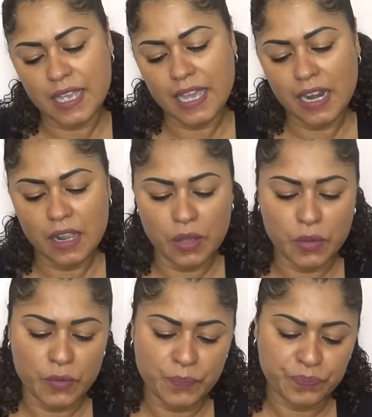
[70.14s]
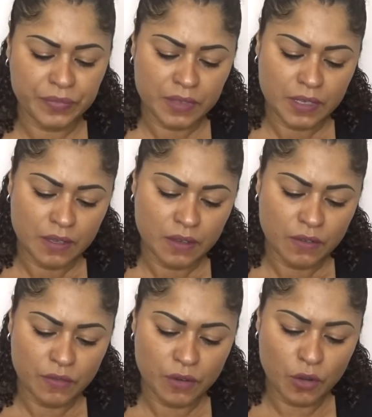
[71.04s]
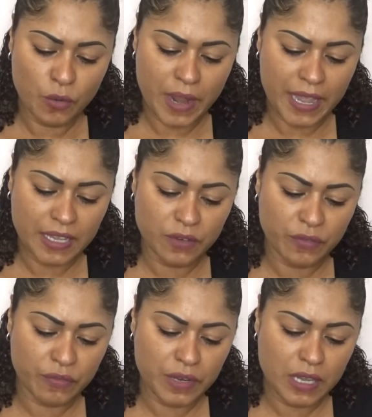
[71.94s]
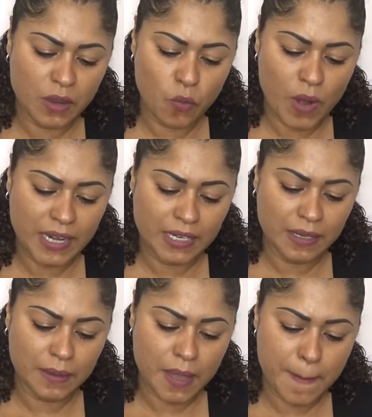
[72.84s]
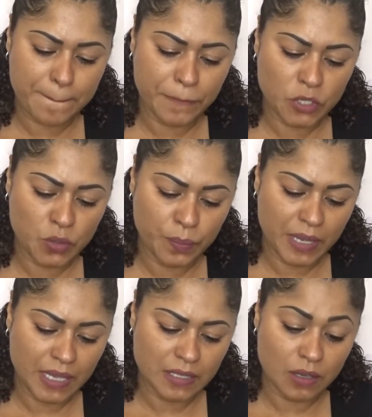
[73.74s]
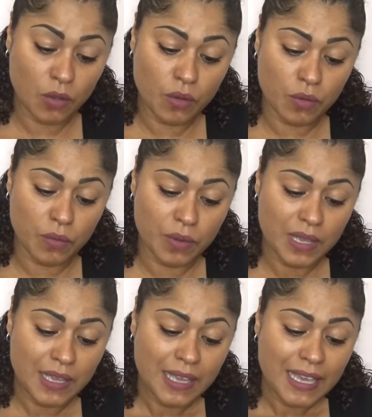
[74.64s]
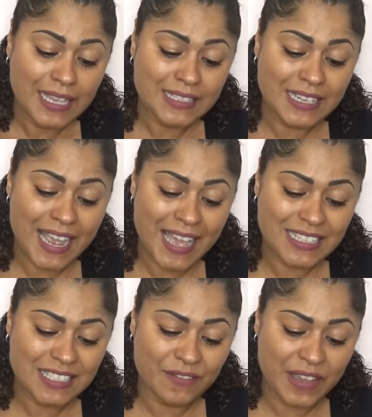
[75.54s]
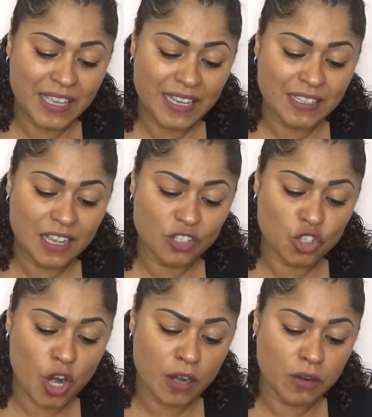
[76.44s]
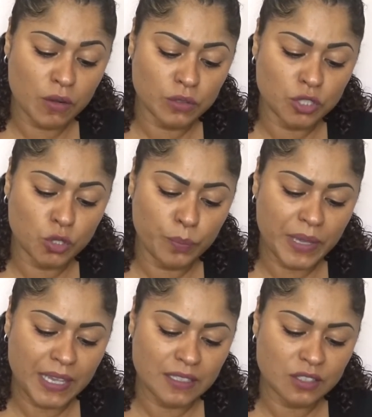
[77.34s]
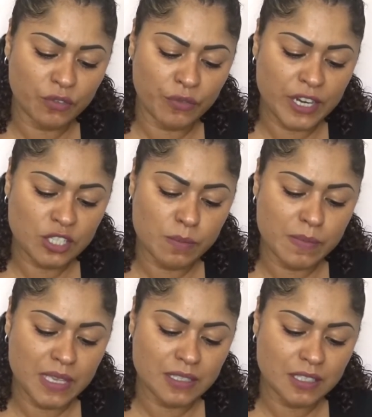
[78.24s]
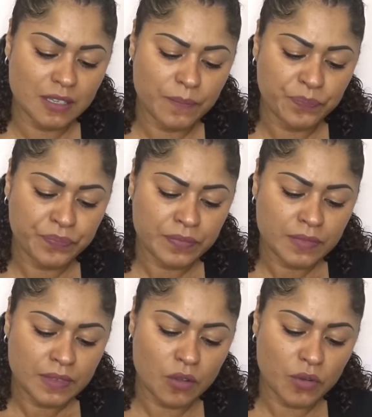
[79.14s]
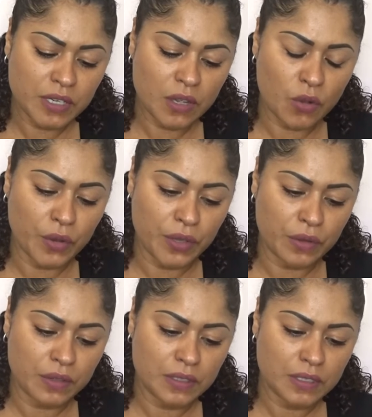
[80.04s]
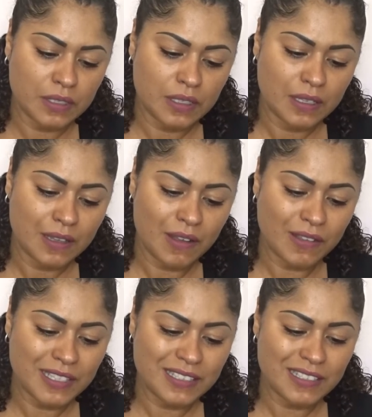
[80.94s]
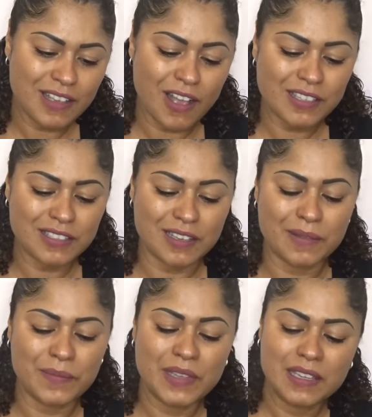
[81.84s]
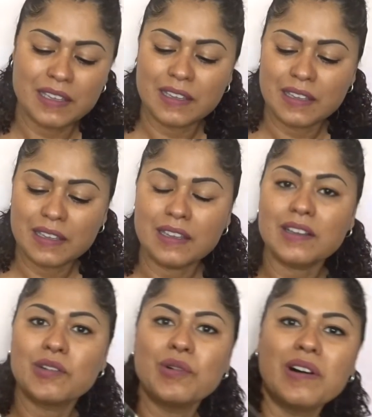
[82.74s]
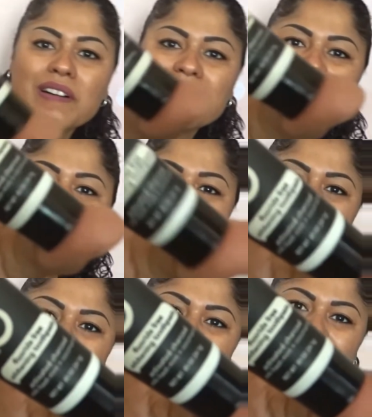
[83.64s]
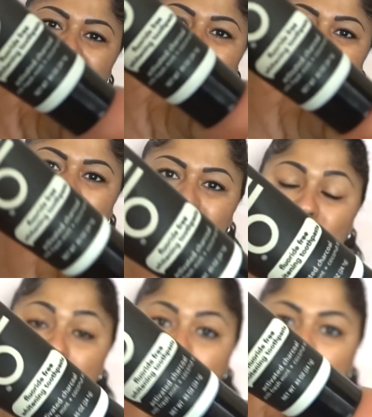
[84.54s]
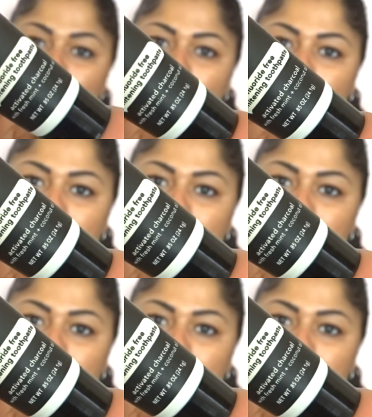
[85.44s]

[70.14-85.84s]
Hello, fluoride free whitening toothpaste. Oh, it's an activated charcoal toothpaste, fresh mint, coconut oil. Oh, this is awesome, cool. So it's a charcoal